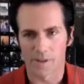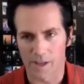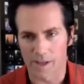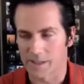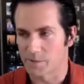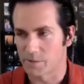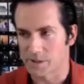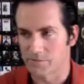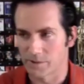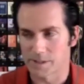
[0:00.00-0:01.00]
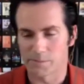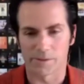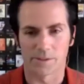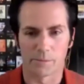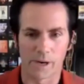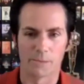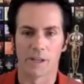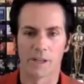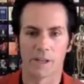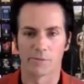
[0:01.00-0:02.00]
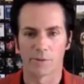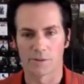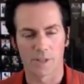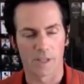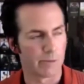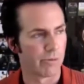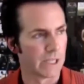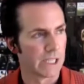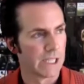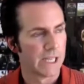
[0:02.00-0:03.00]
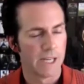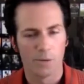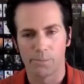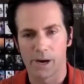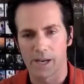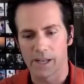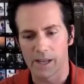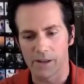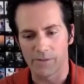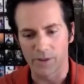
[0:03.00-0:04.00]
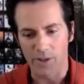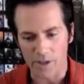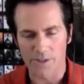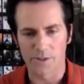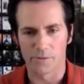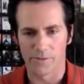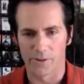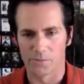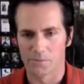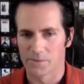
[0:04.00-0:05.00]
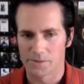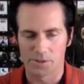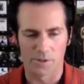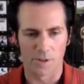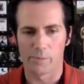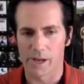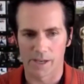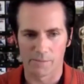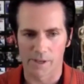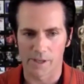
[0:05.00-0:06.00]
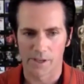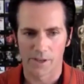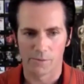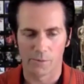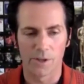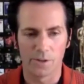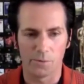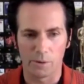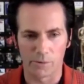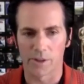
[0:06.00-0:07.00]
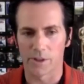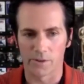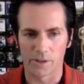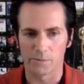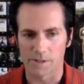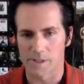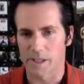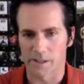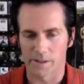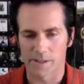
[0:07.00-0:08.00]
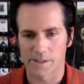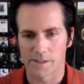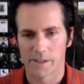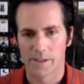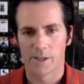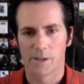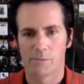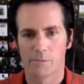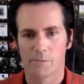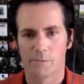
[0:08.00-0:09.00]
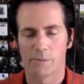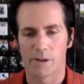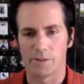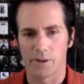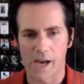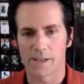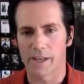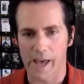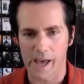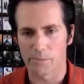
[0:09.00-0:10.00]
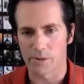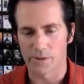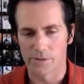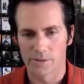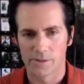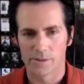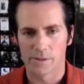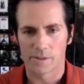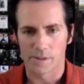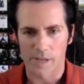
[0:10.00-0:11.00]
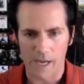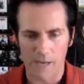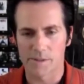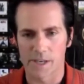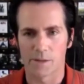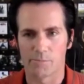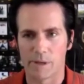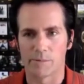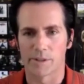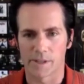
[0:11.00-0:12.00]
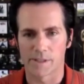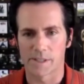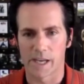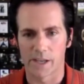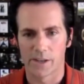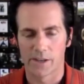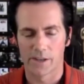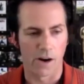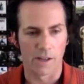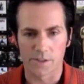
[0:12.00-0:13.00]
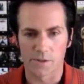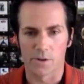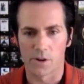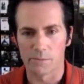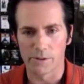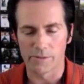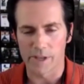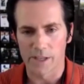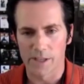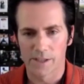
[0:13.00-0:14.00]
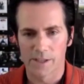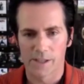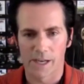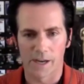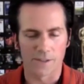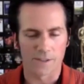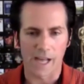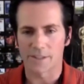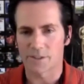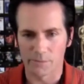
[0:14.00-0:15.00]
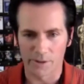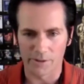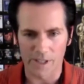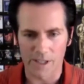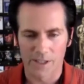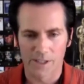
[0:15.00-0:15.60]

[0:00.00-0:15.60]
I guess we're really supposed to abide by the rules at that point. But if you're going to shoot a film during the pandemic, we knew that we weren't the only ones thinking this. But if you had to gamble, 90% of the people are going to say, all right, let's do a horror movie or slasher movie.